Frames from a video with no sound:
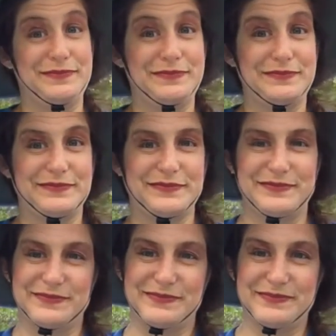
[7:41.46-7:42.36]

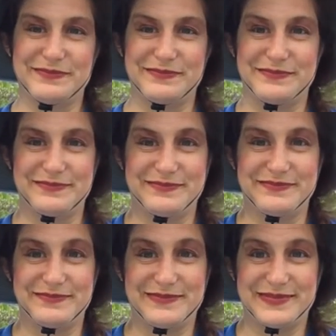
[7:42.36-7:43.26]

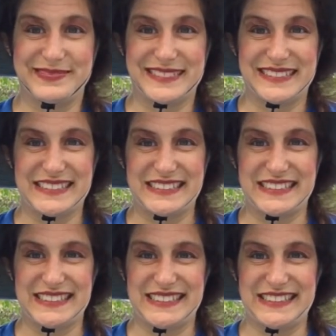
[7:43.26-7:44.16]

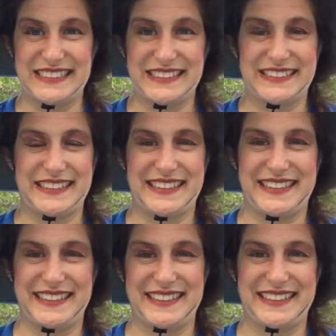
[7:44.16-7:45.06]

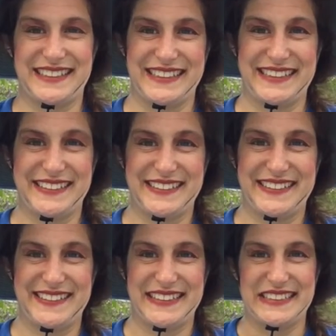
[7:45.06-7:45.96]

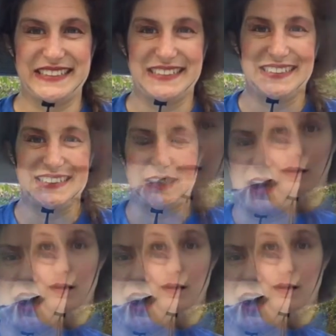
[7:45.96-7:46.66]
(no one is talking)